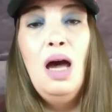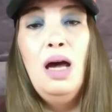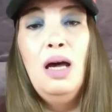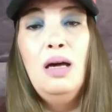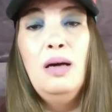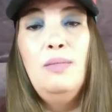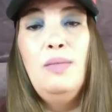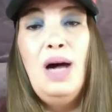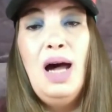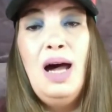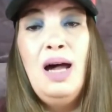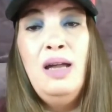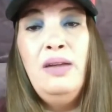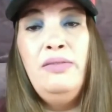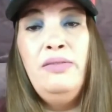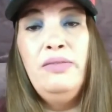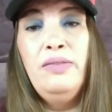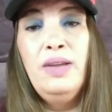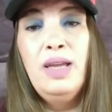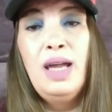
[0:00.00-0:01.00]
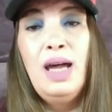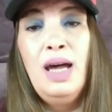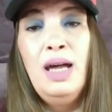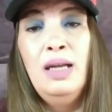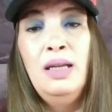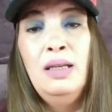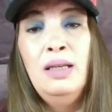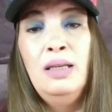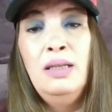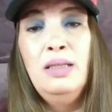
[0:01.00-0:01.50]
Um, I've
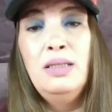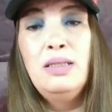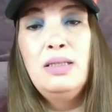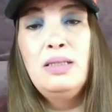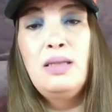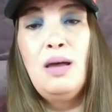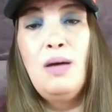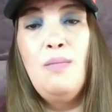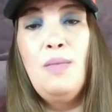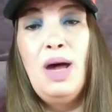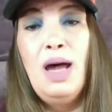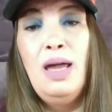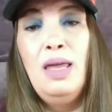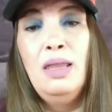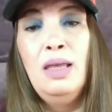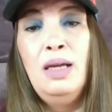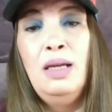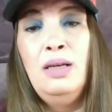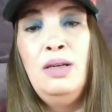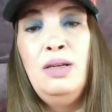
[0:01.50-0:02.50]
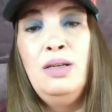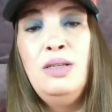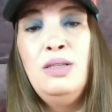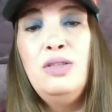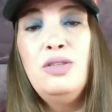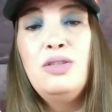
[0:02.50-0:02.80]
gotten some eyeliners,